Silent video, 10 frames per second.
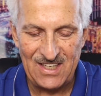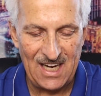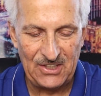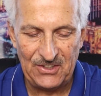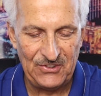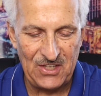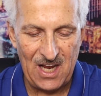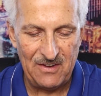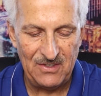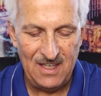Not good
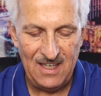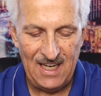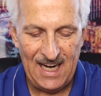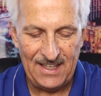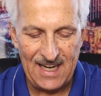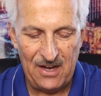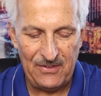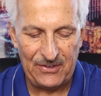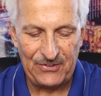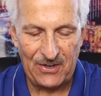stuff. And now
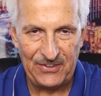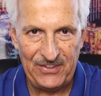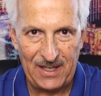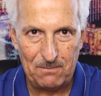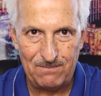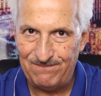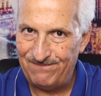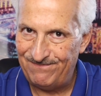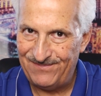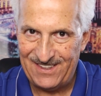they started to
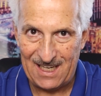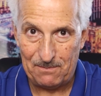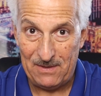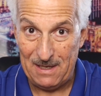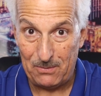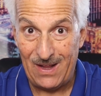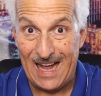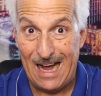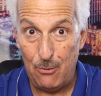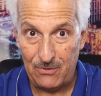take people
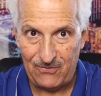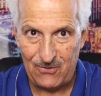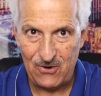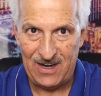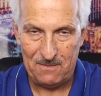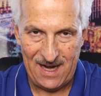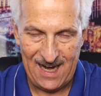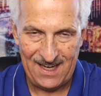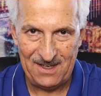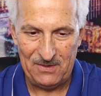out for it, man.